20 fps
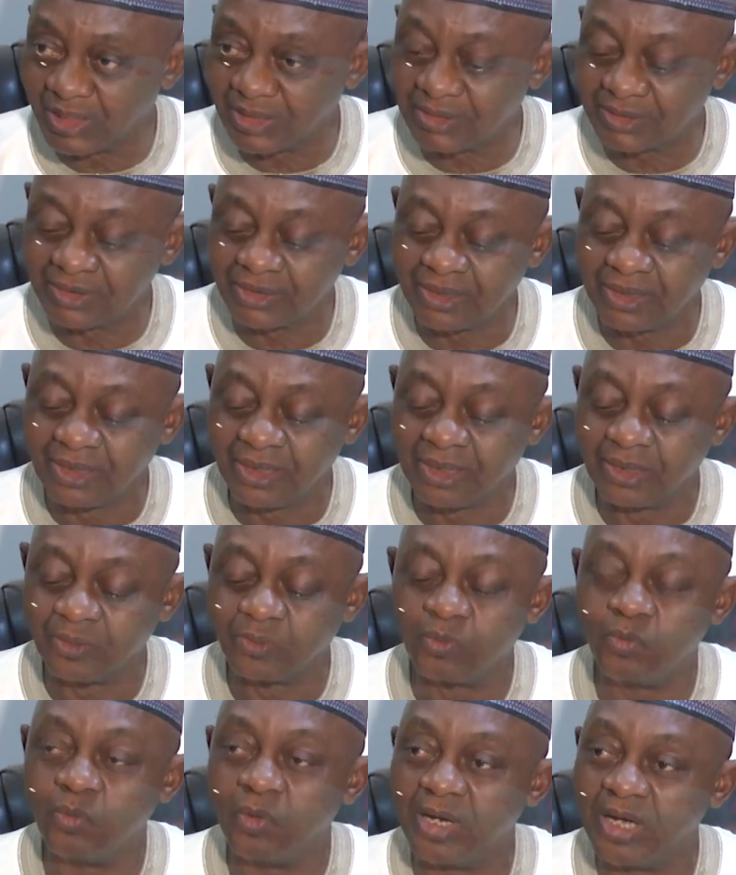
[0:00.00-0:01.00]
Abdulrahman
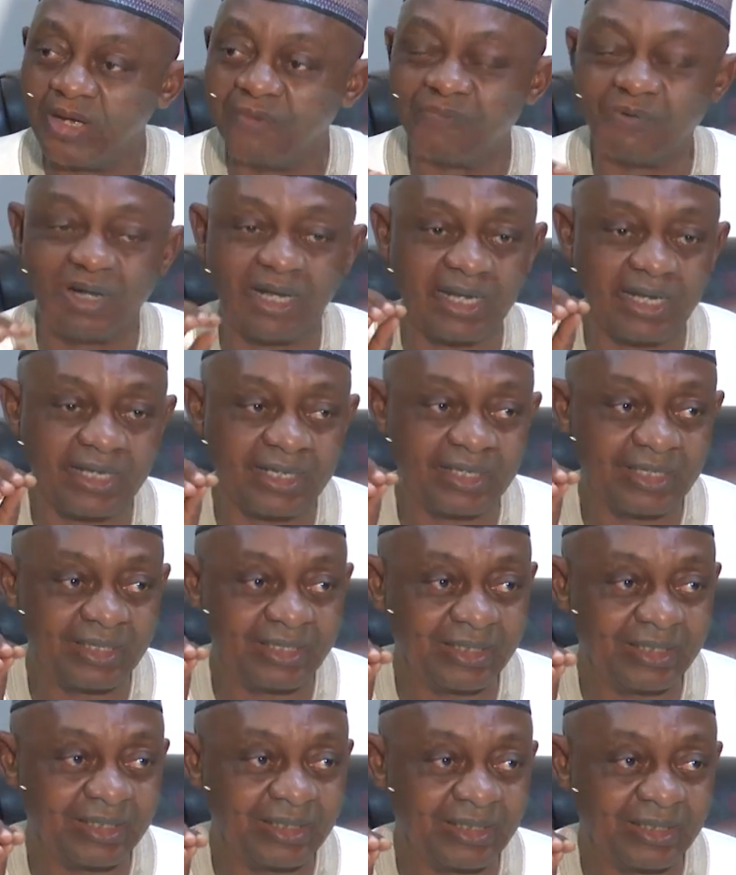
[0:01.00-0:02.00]
Abubakar,
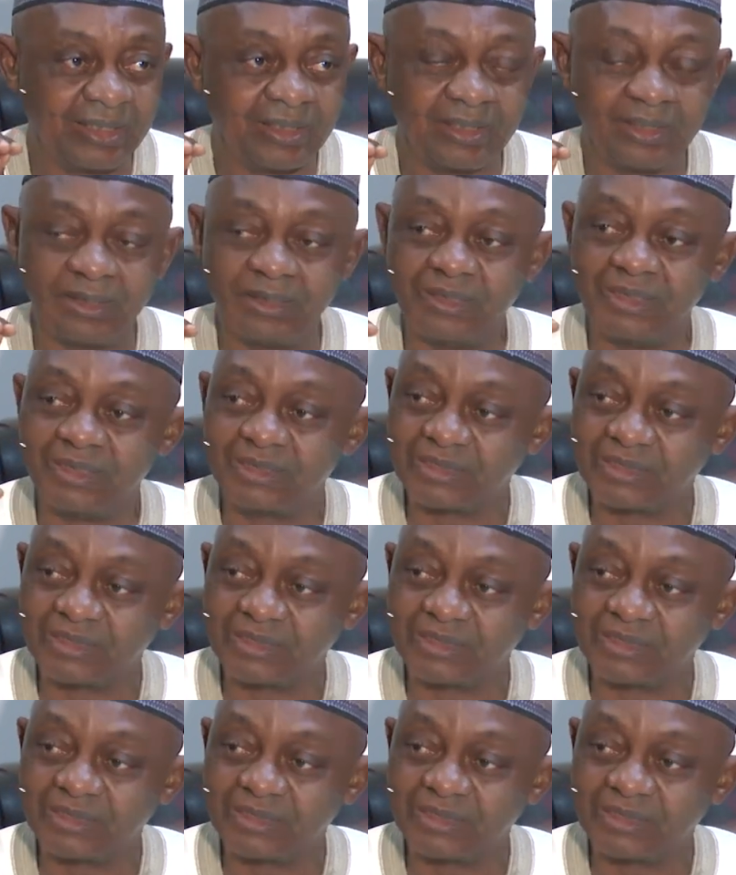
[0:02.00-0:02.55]
while addressing